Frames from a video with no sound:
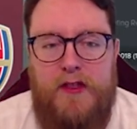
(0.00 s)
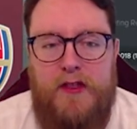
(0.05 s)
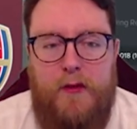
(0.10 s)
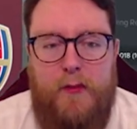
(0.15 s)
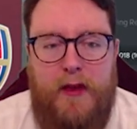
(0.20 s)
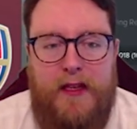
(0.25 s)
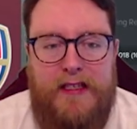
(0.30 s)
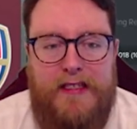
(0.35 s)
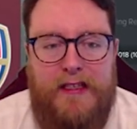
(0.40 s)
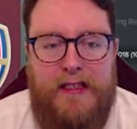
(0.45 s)
He's
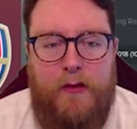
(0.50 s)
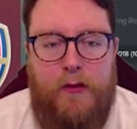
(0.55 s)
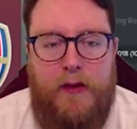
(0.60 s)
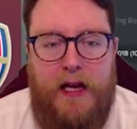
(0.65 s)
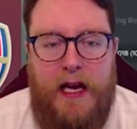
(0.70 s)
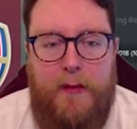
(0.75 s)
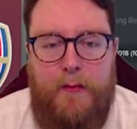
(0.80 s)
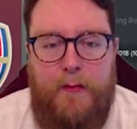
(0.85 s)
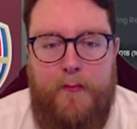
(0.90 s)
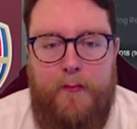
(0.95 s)
not played a single
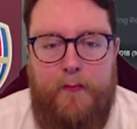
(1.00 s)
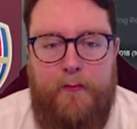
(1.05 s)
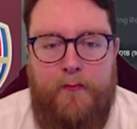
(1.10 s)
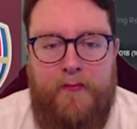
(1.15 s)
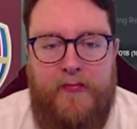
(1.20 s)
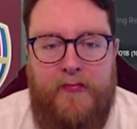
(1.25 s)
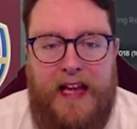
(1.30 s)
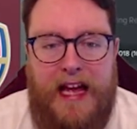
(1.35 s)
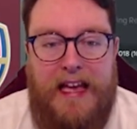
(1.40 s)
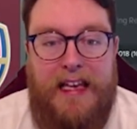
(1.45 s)
game.
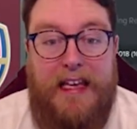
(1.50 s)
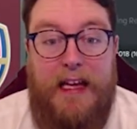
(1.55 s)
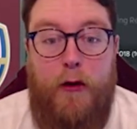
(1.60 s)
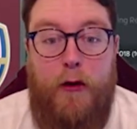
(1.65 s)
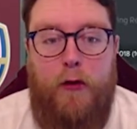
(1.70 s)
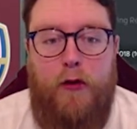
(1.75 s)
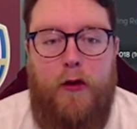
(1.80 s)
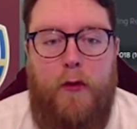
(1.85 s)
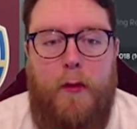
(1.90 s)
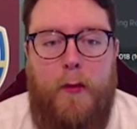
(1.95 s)
And
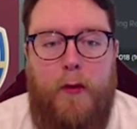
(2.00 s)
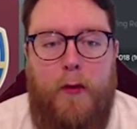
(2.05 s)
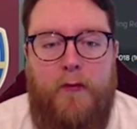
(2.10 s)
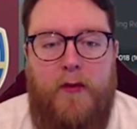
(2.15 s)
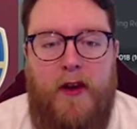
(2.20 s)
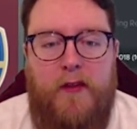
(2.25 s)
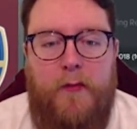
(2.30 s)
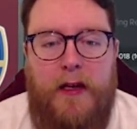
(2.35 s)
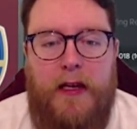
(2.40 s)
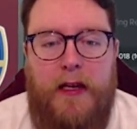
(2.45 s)
Leon got
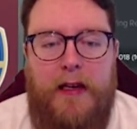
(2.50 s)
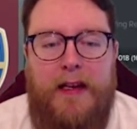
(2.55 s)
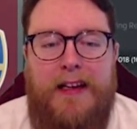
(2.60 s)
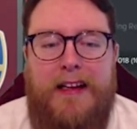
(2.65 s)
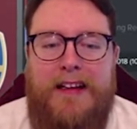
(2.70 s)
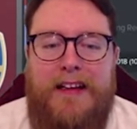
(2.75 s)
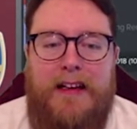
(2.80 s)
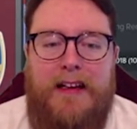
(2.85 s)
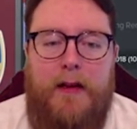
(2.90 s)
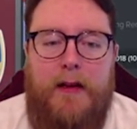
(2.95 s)
1.5 million.
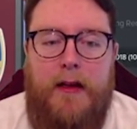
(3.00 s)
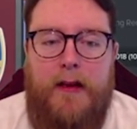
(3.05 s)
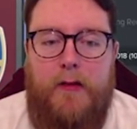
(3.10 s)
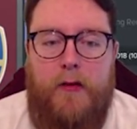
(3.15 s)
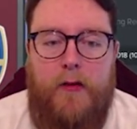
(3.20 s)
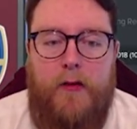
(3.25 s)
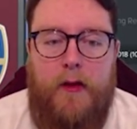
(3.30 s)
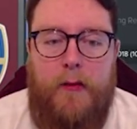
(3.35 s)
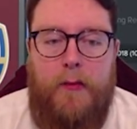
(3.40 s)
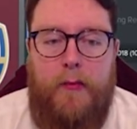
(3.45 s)
Oh, that's
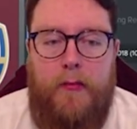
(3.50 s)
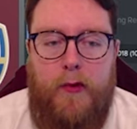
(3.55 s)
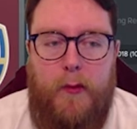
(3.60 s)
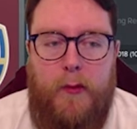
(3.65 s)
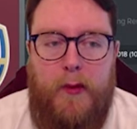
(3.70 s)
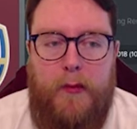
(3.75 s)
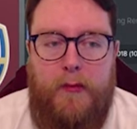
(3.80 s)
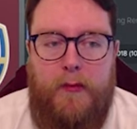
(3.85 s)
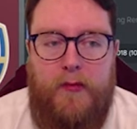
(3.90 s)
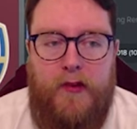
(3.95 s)
because I
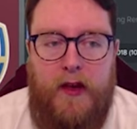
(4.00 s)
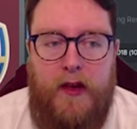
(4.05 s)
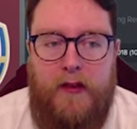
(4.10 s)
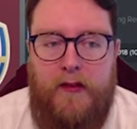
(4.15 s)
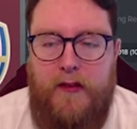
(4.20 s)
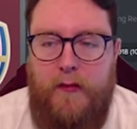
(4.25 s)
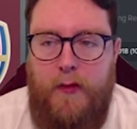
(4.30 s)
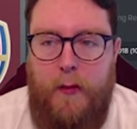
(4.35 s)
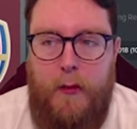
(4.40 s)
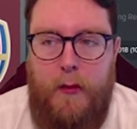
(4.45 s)
probably
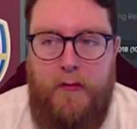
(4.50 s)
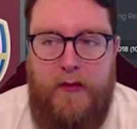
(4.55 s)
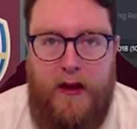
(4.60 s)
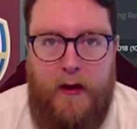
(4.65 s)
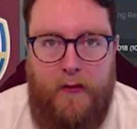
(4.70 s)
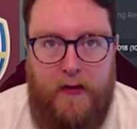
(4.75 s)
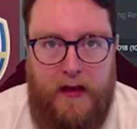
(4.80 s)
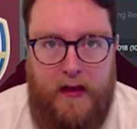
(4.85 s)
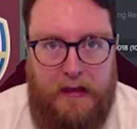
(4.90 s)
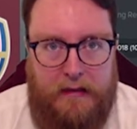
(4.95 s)
signed someone with that
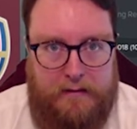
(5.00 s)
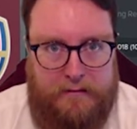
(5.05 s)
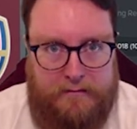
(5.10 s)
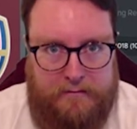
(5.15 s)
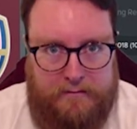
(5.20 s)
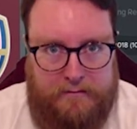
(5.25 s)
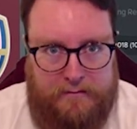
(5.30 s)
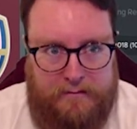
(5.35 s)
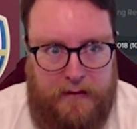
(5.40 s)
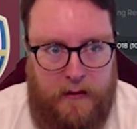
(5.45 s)
on there.
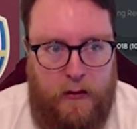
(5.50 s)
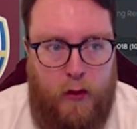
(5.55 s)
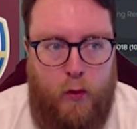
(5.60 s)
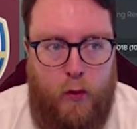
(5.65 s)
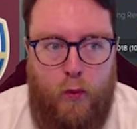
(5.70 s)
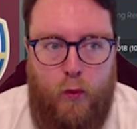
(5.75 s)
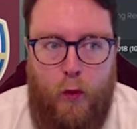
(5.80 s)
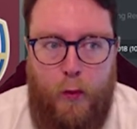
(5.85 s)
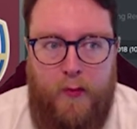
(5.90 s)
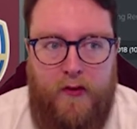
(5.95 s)

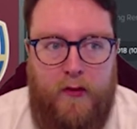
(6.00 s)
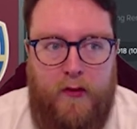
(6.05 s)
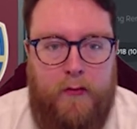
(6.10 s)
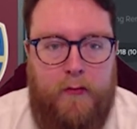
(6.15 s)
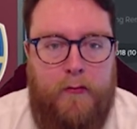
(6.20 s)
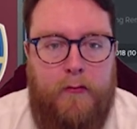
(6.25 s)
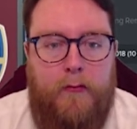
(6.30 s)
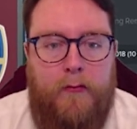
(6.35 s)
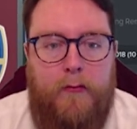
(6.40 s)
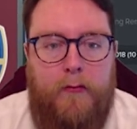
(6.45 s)
Whoops.
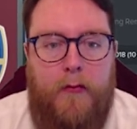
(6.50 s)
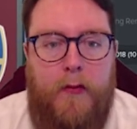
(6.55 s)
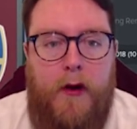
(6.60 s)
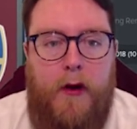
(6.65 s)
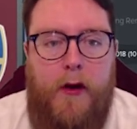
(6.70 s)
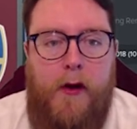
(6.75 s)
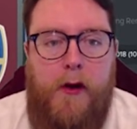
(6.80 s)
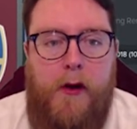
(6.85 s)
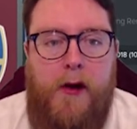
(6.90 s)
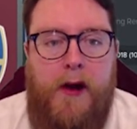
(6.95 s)

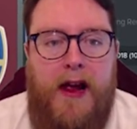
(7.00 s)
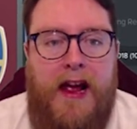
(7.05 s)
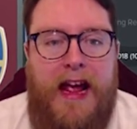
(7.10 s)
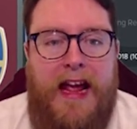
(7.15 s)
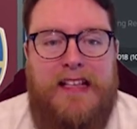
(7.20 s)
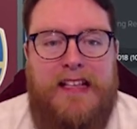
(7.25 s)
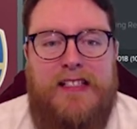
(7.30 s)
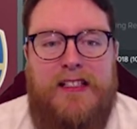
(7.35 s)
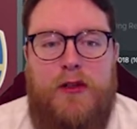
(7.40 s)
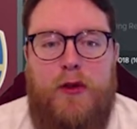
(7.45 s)

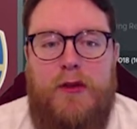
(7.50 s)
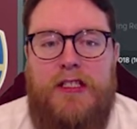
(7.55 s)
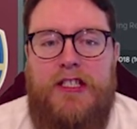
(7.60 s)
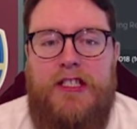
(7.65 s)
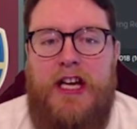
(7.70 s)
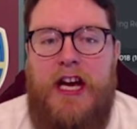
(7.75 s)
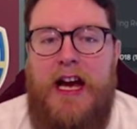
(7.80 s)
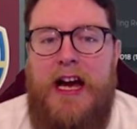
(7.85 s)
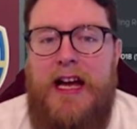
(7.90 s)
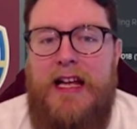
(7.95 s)
Isco
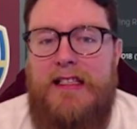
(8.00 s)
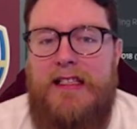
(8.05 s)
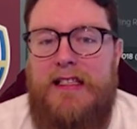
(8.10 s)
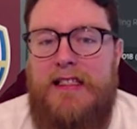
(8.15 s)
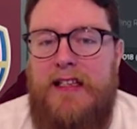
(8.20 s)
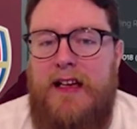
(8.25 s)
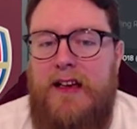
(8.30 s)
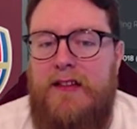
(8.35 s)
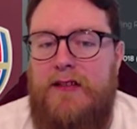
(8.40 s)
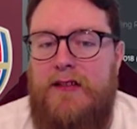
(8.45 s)
shines
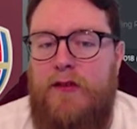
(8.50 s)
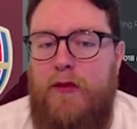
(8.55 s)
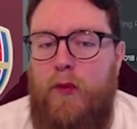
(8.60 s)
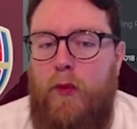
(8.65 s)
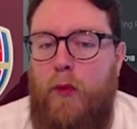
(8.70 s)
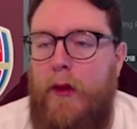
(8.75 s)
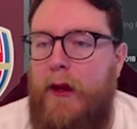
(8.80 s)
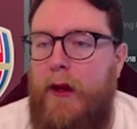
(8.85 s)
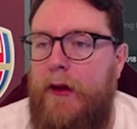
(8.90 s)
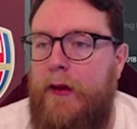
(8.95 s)
as Arsenal
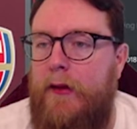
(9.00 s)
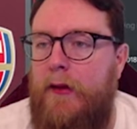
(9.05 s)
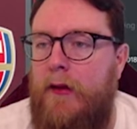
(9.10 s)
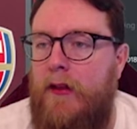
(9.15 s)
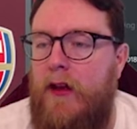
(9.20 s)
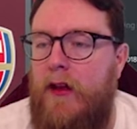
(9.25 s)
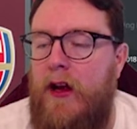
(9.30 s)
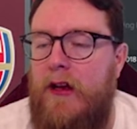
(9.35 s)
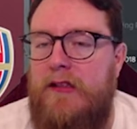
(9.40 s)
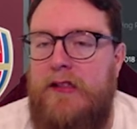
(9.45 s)
win.
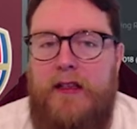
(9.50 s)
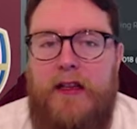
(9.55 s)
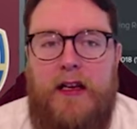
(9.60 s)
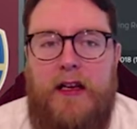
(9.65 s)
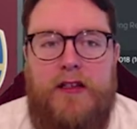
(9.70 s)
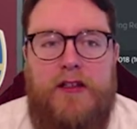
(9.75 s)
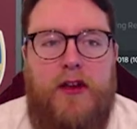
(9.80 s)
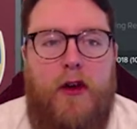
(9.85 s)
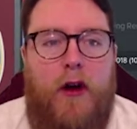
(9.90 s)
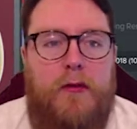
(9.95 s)
Nicely
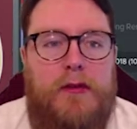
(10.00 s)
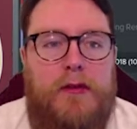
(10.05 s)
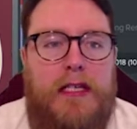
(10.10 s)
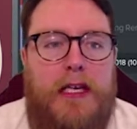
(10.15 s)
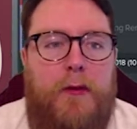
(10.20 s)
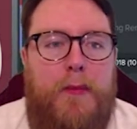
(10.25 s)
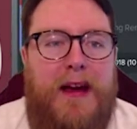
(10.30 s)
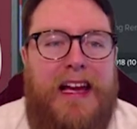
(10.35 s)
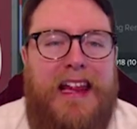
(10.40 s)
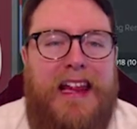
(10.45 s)
done. So I'll
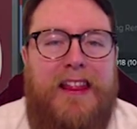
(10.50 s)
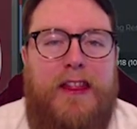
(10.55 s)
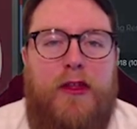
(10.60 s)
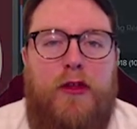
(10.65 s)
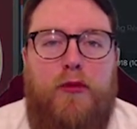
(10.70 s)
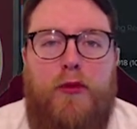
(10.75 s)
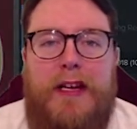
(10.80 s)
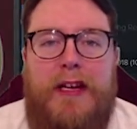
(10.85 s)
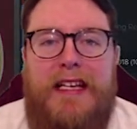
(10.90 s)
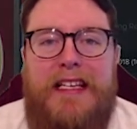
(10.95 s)
see you back in
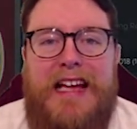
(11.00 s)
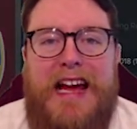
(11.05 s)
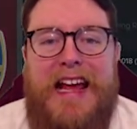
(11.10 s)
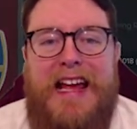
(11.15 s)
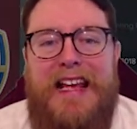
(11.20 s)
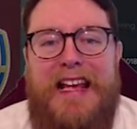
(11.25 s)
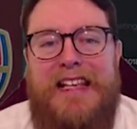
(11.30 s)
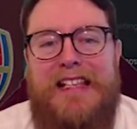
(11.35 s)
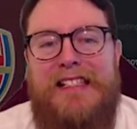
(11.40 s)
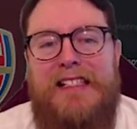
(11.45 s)
3
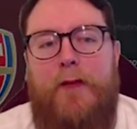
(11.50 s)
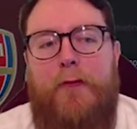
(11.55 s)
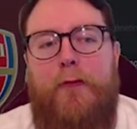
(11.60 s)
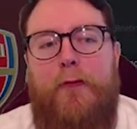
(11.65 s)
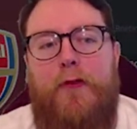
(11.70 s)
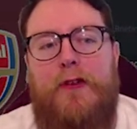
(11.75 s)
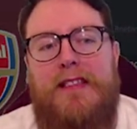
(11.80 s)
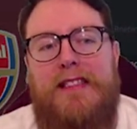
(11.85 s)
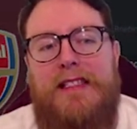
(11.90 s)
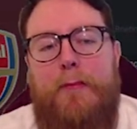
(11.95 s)
days
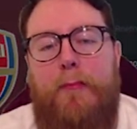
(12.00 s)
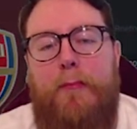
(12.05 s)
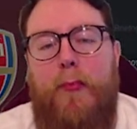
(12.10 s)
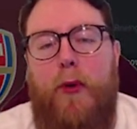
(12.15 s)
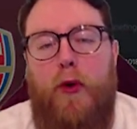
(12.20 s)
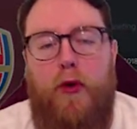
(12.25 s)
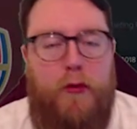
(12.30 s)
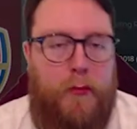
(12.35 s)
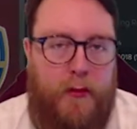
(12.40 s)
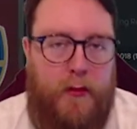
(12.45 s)
for the
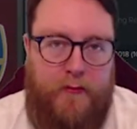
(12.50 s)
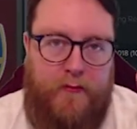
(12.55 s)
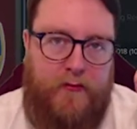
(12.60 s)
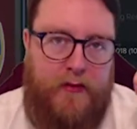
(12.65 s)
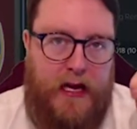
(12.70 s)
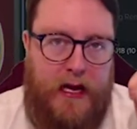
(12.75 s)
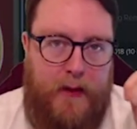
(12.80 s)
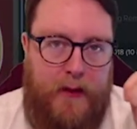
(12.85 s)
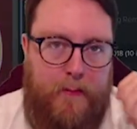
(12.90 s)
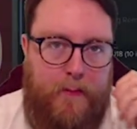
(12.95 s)

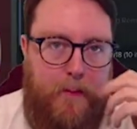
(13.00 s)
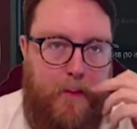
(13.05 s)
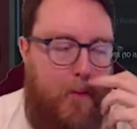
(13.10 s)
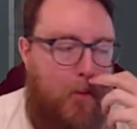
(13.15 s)
Bournemouth game.